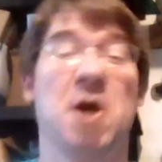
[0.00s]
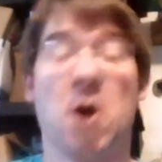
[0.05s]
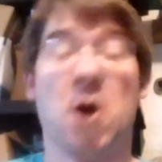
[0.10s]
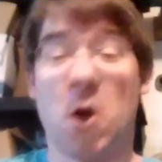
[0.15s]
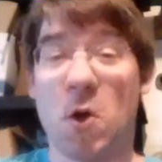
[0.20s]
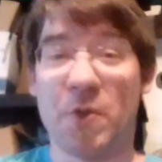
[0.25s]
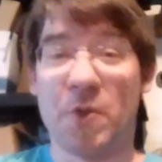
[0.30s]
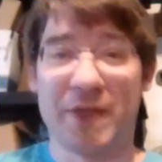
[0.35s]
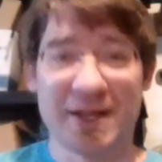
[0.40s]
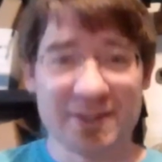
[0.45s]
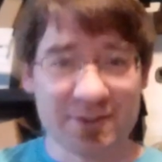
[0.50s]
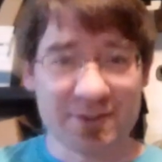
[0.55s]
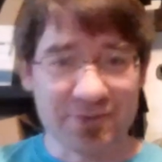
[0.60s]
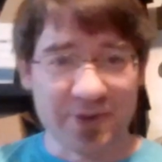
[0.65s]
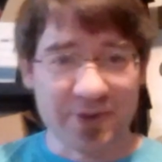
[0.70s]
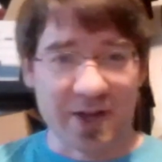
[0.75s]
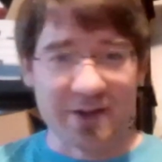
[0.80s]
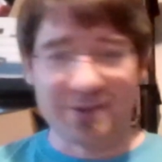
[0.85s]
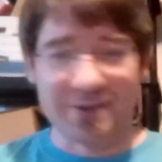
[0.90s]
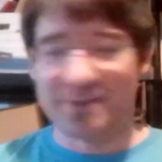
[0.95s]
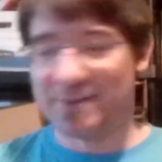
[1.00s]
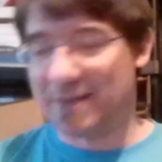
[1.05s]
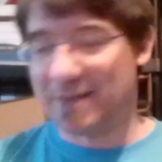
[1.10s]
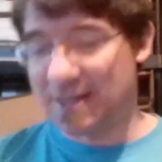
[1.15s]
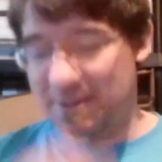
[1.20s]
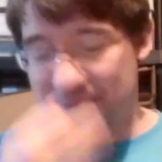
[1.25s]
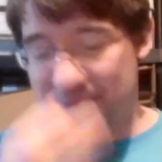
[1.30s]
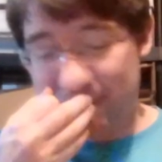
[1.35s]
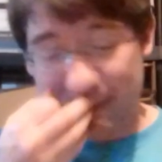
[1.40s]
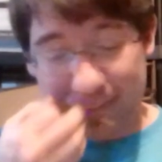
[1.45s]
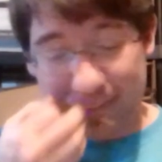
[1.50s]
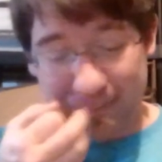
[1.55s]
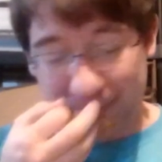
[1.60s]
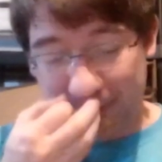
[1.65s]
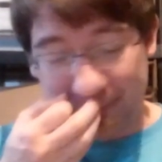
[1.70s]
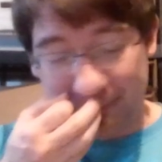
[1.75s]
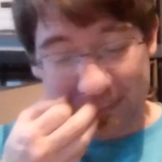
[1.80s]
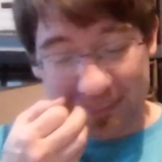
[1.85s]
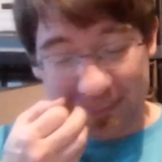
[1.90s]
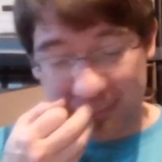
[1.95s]
Oh, that's fun. That's fun.
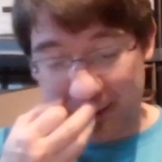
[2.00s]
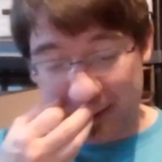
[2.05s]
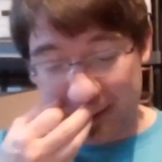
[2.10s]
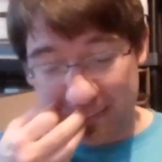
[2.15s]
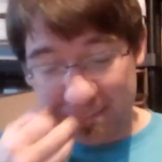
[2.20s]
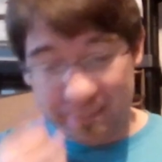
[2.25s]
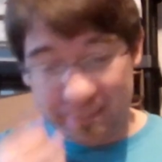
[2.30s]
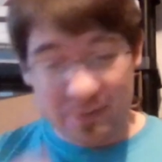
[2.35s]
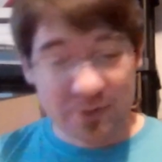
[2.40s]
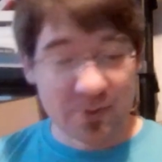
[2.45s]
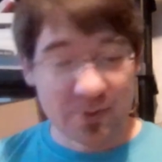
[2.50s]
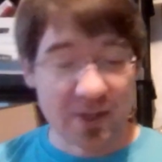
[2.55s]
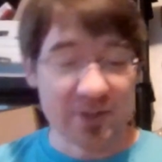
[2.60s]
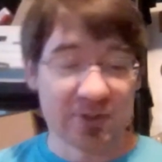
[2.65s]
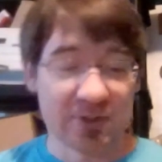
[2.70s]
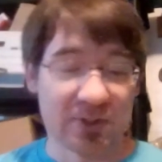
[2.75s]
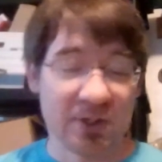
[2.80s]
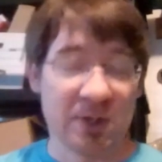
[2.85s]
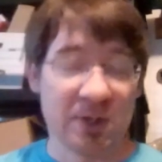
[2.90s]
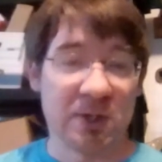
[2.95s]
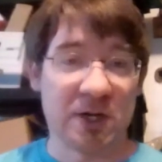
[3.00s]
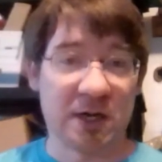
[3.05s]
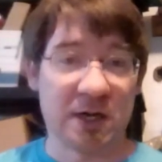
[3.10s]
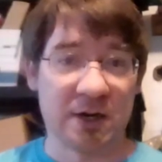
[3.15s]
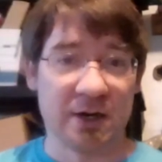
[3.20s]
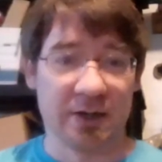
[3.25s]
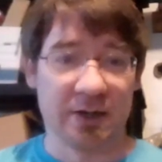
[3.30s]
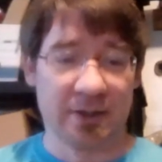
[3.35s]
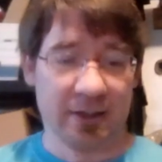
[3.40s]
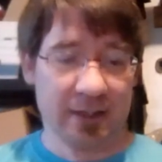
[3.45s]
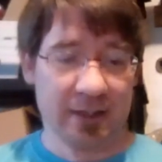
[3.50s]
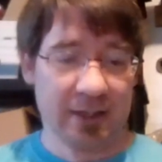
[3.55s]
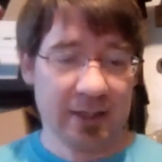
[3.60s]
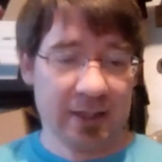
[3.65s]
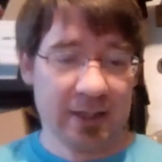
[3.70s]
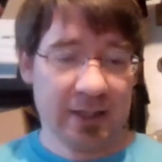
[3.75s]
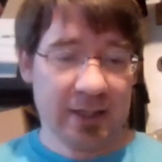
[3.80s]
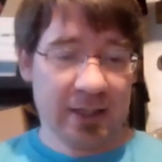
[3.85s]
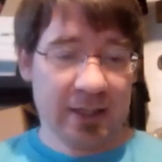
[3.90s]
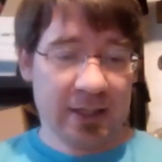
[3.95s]
Okay. Right. So our
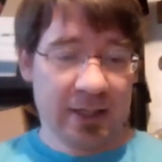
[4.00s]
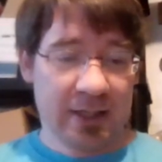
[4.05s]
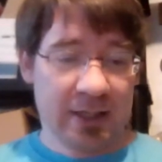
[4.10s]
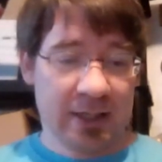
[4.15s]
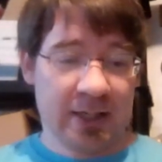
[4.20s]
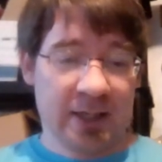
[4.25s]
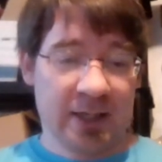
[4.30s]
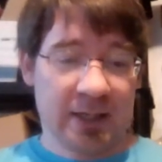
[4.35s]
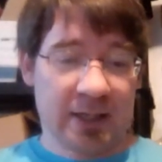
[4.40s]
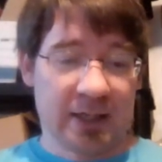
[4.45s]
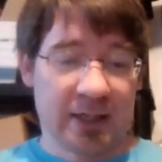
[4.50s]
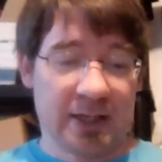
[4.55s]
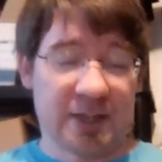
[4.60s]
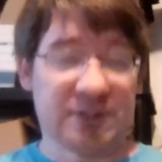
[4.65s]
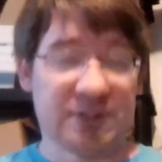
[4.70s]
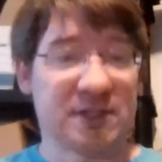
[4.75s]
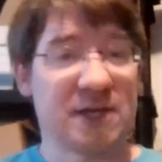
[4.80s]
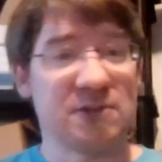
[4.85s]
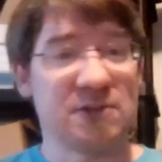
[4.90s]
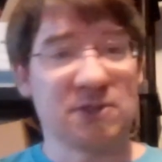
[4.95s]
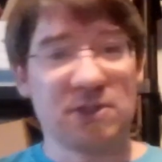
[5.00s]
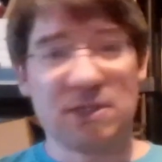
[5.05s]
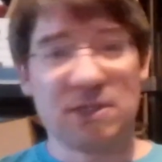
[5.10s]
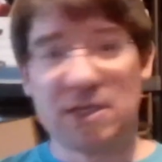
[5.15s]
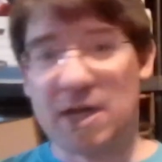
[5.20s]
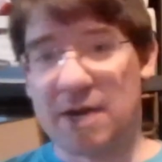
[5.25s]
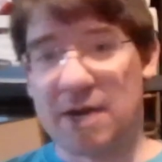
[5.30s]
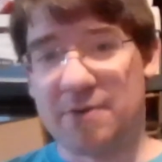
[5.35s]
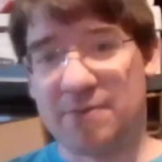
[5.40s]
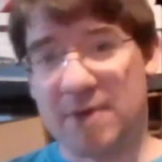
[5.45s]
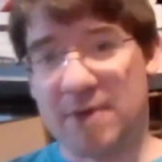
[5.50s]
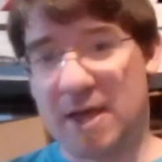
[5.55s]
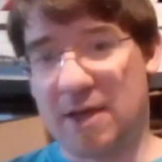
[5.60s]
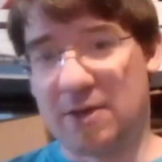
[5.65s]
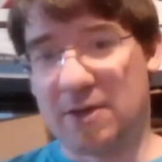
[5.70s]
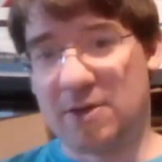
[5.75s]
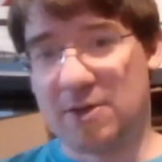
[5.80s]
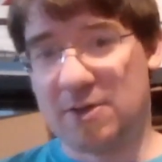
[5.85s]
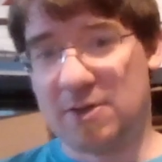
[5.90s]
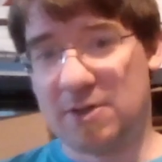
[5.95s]
assassin did not, in
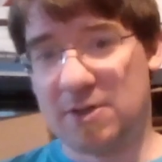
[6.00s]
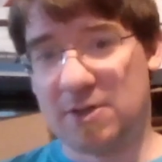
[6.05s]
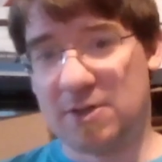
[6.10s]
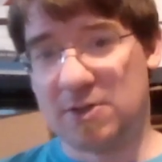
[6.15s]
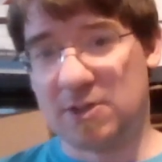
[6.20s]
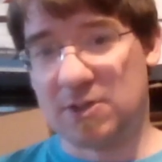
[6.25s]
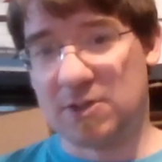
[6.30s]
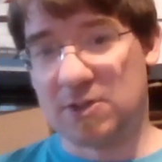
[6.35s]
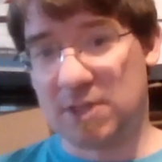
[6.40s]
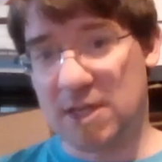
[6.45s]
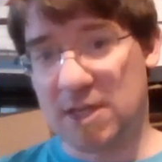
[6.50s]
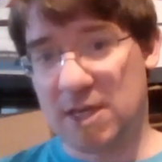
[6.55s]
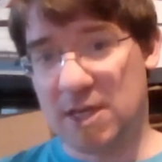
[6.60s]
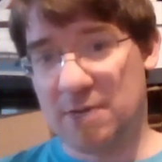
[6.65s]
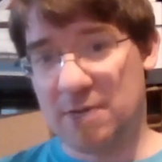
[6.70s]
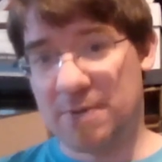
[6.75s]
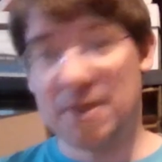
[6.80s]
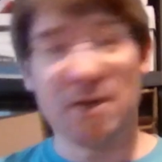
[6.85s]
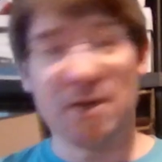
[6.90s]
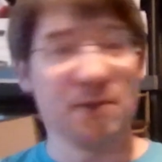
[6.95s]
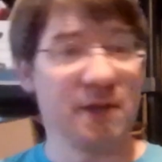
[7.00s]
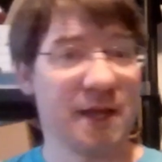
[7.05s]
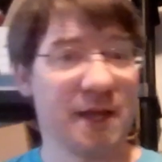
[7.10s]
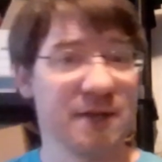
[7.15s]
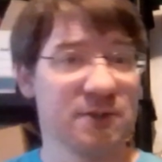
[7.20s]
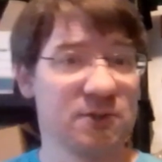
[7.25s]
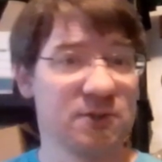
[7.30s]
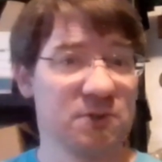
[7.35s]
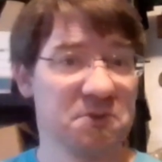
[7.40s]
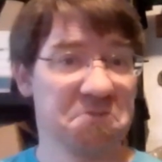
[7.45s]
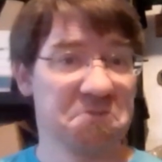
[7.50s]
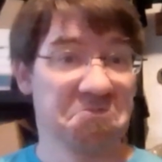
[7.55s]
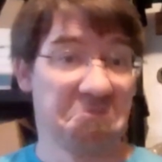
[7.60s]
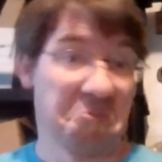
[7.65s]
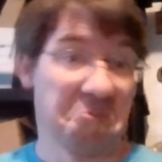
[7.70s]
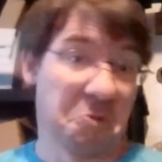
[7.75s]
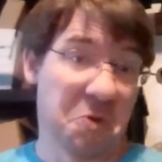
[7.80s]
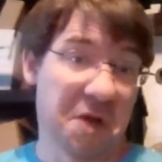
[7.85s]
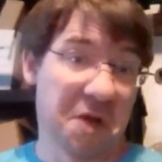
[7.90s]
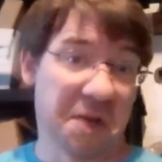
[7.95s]
fact, succeed, but nonetheless,
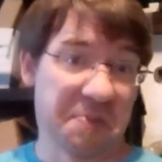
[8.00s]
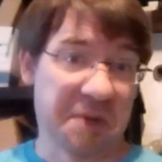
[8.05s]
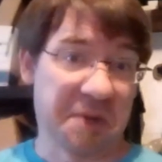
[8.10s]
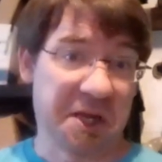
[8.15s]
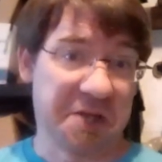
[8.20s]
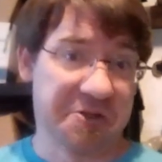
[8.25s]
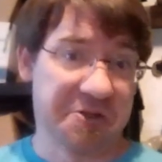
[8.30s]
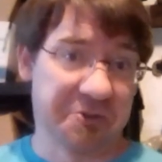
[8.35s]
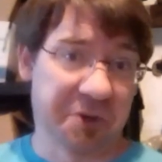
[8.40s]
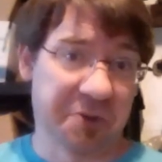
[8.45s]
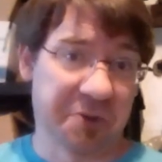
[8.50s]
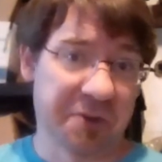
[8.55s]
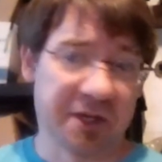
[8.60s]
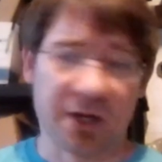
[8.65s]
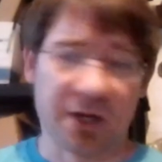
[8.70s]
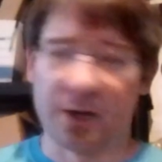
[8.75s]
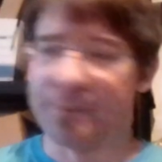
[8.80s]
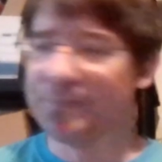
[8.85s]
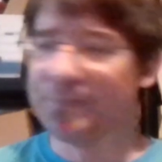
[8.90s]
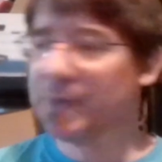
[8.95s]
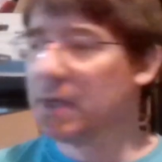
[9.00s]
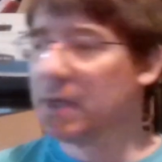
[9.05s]
we got paid. So what do we care?